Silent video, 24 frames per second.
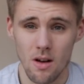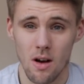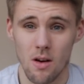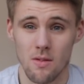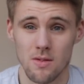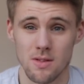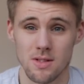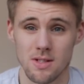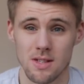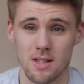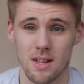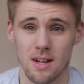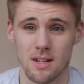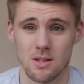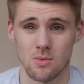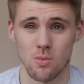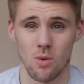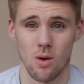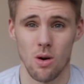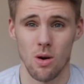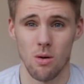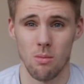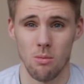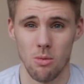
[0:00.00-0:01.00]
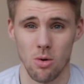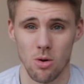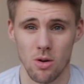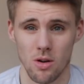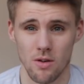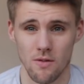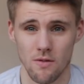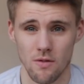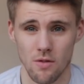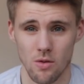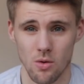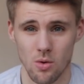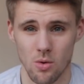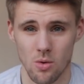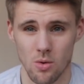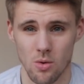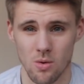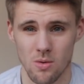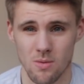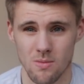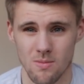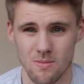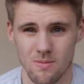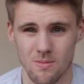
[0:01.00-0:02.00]
Obviously that's what I'm looking for.
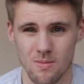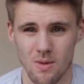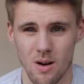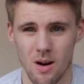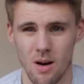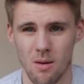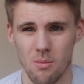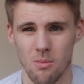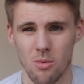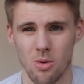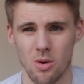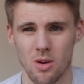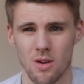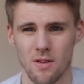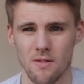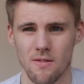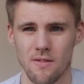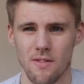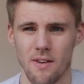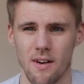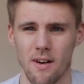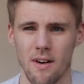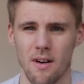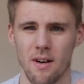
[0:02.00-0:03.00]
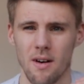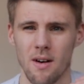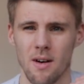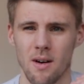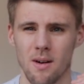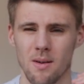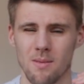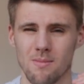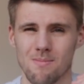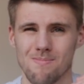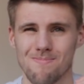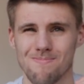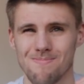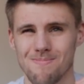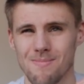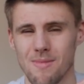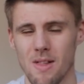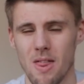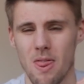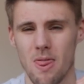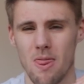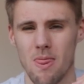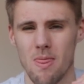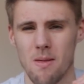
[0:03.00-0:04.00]
I'm looking for
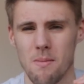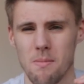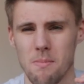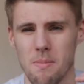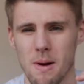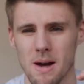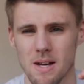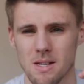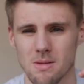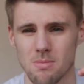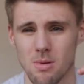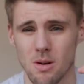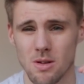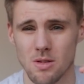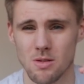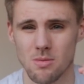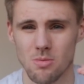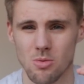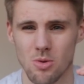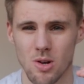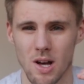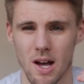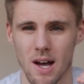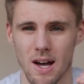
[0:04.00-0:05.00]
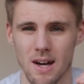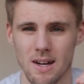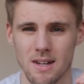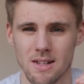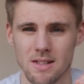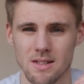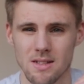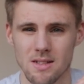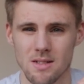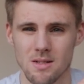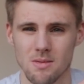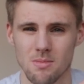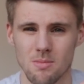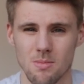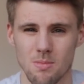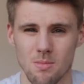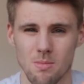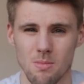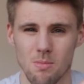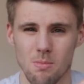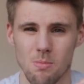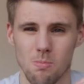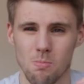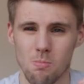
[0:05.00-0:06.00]
the best possible gains,
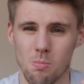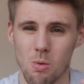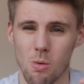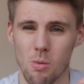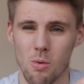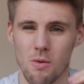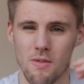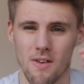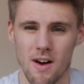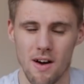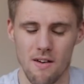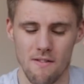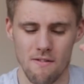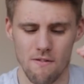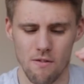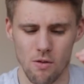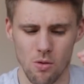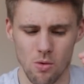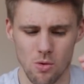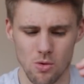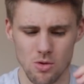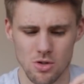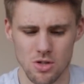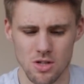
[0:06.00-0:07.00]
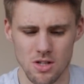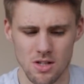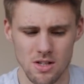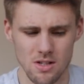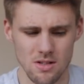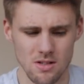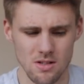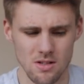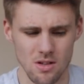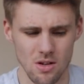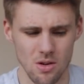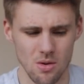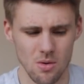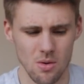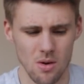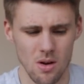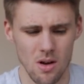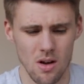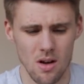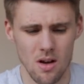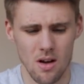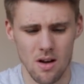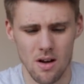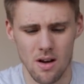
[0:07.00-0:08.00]
but without forging it. So
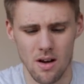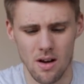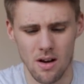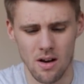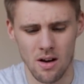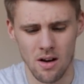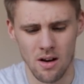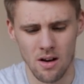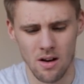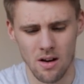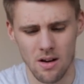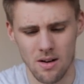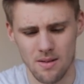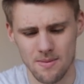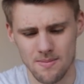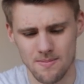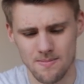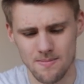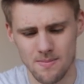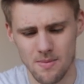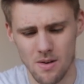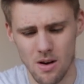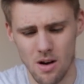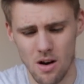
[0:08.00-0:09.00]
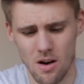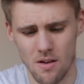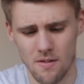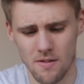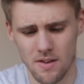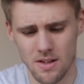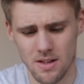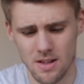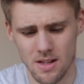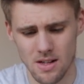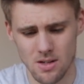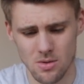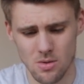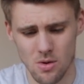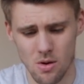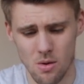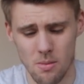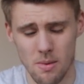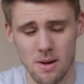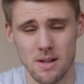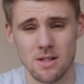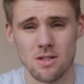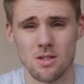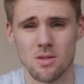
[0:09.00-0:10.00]
I think that's where
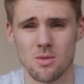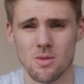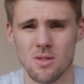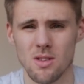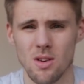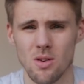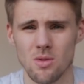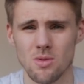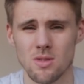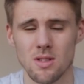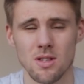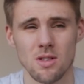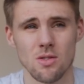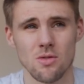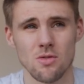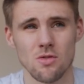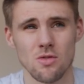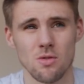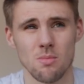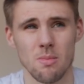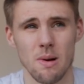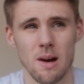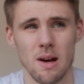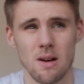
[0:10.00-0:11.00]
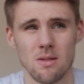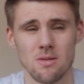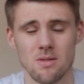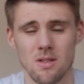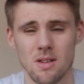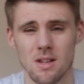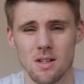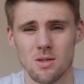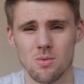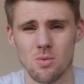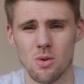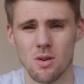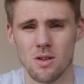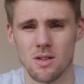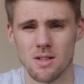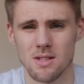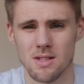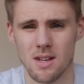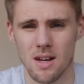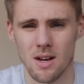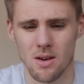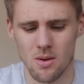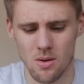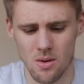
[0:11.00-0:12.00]
I'm at. So £1,900. So let's work
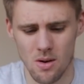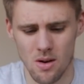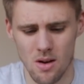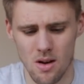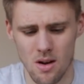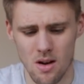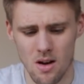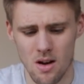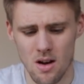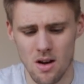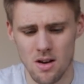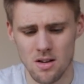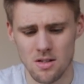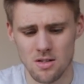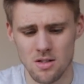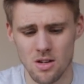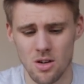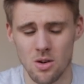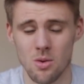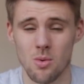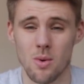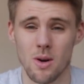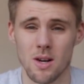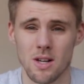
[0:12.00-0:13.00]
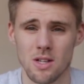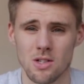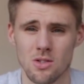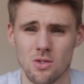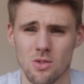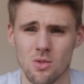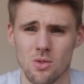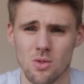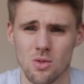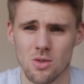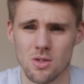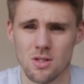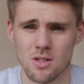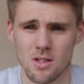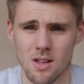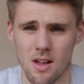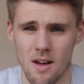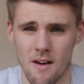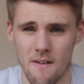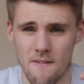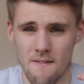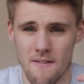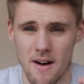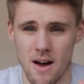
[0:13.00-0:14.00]
this out. So exhaust,
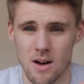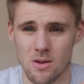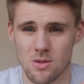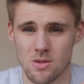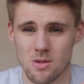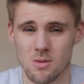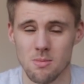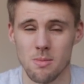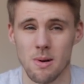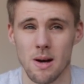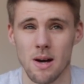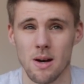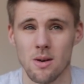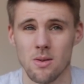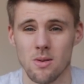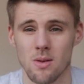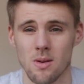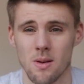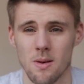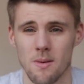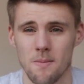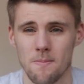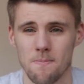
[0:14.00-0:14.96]
£1,000.